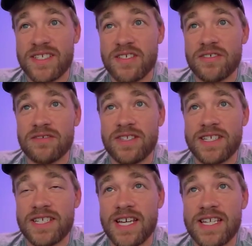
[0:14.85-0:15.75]
So the
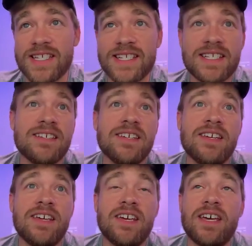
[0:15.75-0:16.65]
science
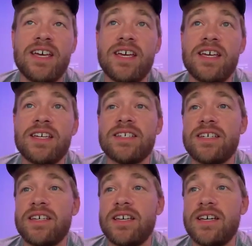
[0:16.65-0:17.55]
and
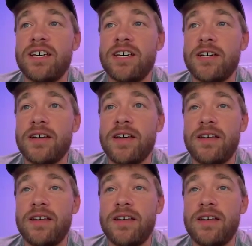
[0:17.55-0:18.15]
uh,